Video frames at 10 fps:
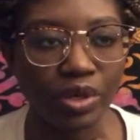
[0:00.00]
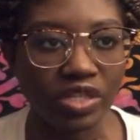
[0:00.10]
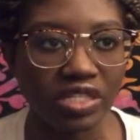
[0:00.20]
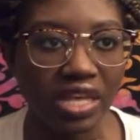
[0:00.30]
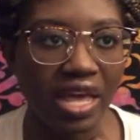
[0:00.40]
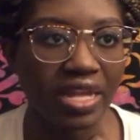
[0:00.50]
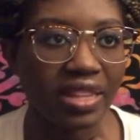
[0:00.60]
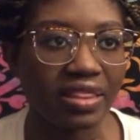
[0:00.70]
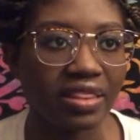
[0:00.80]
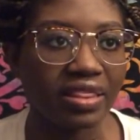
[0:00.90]
books
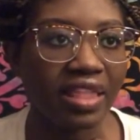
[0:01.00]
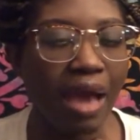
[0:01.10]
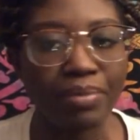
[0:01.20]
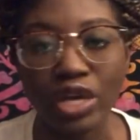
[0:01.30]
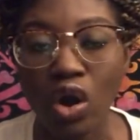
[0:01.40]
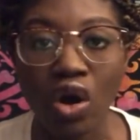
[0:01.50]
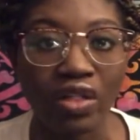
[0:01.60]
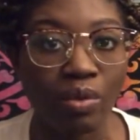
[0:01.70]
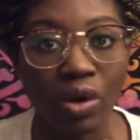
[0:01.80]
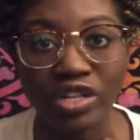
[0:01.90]
and that being
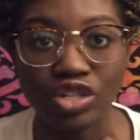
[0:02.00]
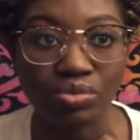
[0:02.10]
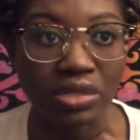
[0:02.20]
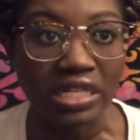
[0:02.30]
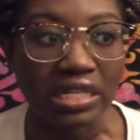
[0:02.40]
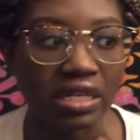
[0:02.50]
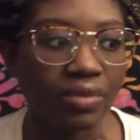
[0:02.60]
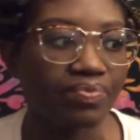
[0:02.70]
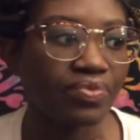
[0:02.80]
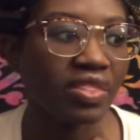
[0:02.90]
all I wanted to read.
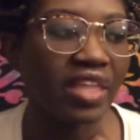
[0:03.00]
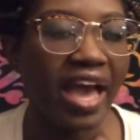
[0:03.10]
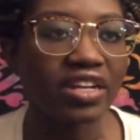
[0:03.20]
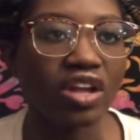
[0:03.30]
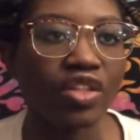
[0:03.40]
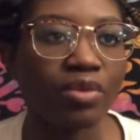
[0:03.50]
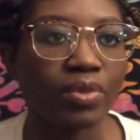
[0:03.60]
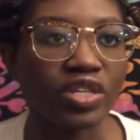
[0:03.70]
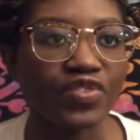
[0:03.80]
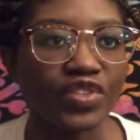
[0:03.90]
That and other
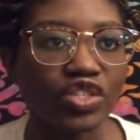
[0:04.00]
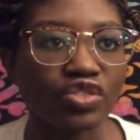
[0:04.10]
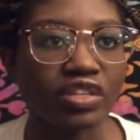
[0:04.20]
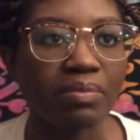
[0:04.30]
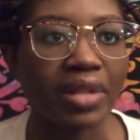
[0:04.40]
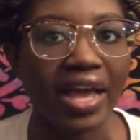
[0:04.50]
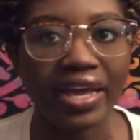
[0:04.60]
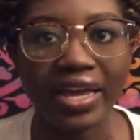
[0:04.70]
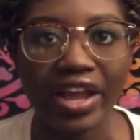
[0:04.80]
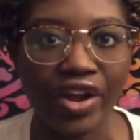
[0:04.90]
books featuring
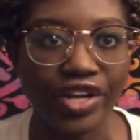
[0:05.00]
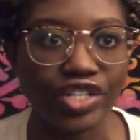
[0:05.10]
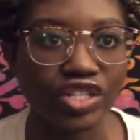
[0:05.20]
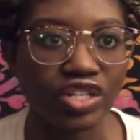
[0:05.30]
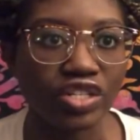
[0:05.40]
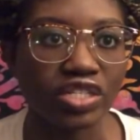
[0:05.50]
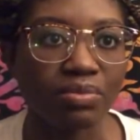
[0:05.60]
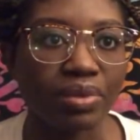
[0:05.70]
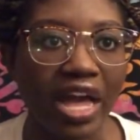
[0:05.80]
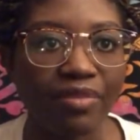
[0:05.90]
black characters
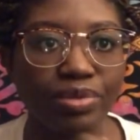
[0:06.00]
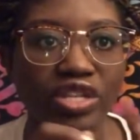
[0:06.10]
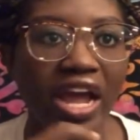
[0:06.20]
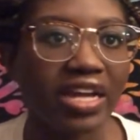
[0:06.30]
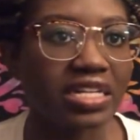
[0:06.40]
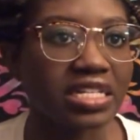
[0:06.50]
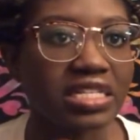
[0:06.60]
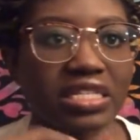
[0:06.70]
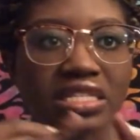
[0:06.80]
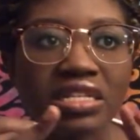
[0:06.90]
and black
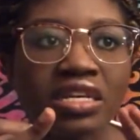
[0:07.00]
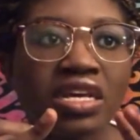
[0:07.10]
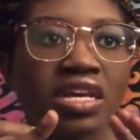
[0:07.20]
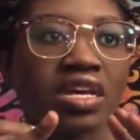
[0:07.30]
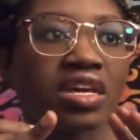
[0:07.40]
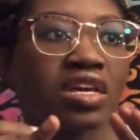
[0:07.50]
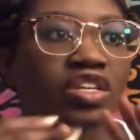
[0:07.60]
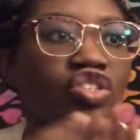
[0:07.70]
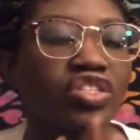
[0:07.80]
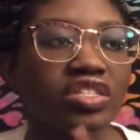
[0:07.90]
protagonists and
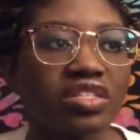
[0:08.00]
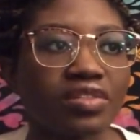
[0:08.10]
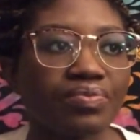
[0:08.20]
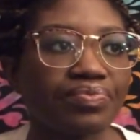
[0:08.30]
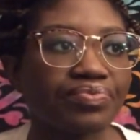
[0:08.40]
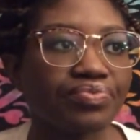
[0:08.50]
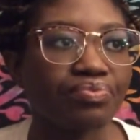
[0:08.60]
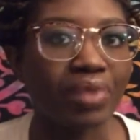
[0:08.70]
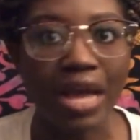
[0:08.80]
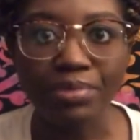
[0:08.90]
just
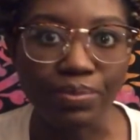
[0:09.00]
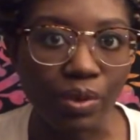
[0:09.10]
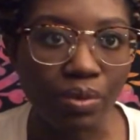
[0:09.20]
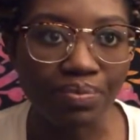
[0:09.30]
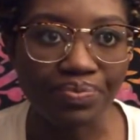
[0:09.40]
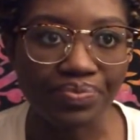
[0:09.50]
black people,